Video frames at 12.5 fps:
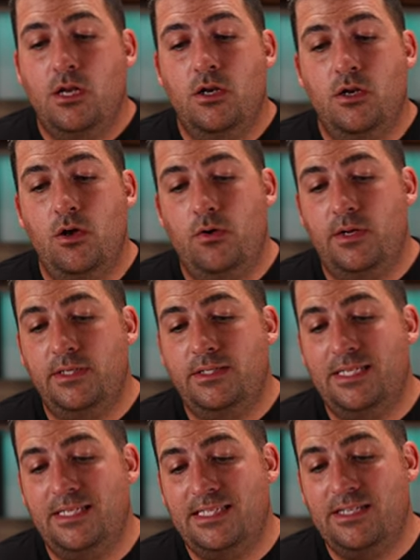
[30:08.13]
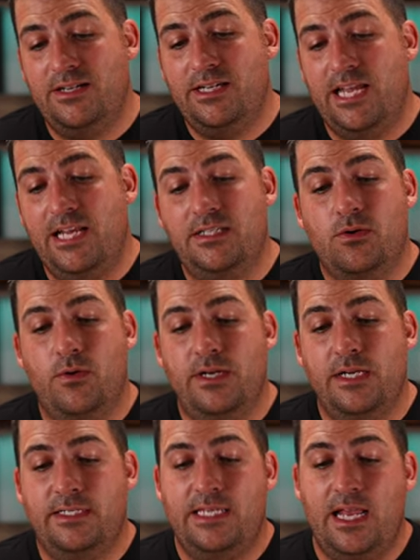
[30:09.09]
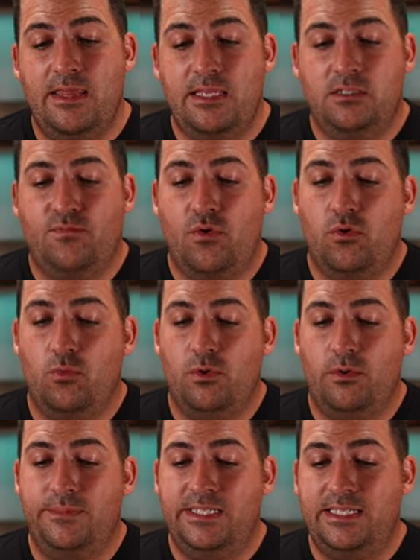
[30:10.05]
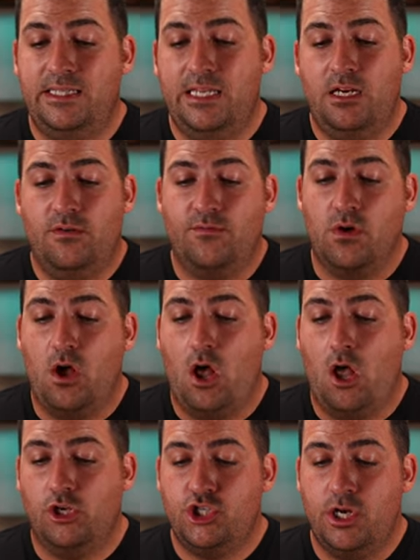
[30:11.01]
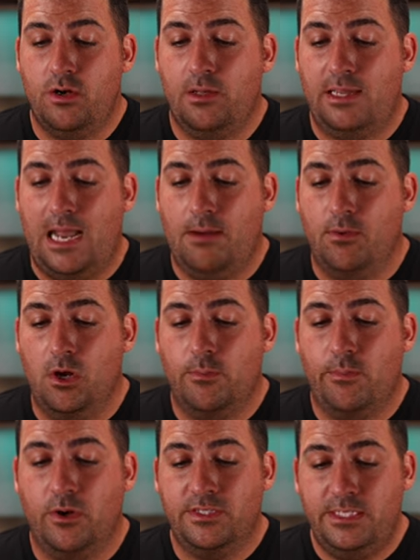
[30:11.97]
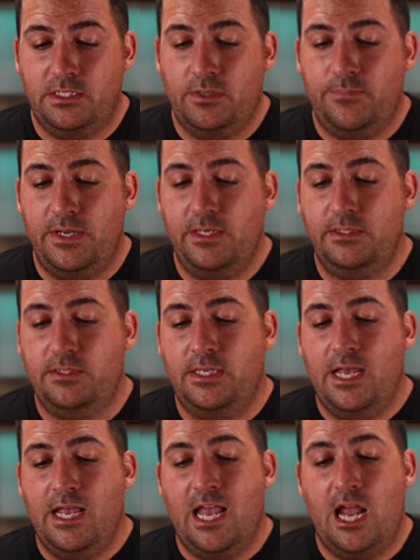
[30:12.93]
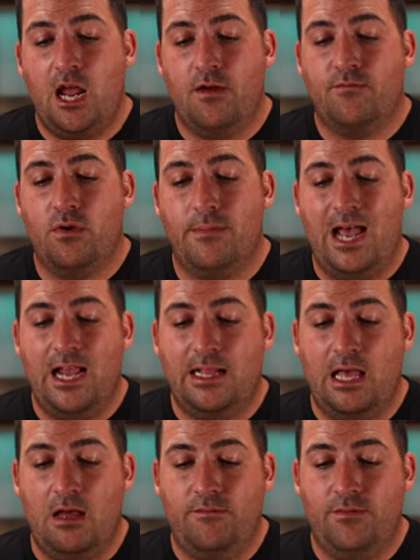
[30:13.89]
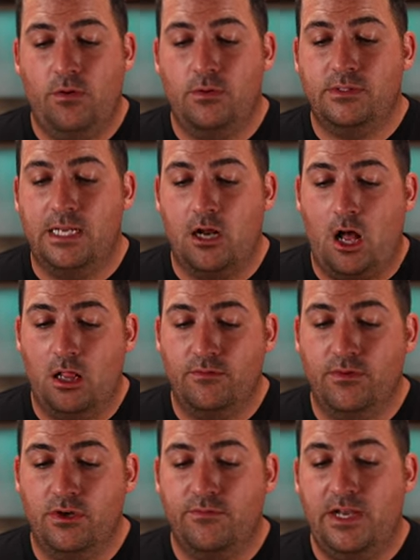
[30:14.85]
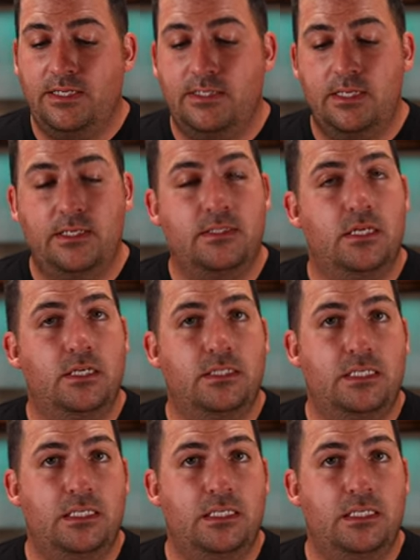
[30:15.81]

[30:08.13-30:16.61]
Notice it's, it's going to say this photo will be deleted for all shared library participants and from iCloud Photos on all of your devices,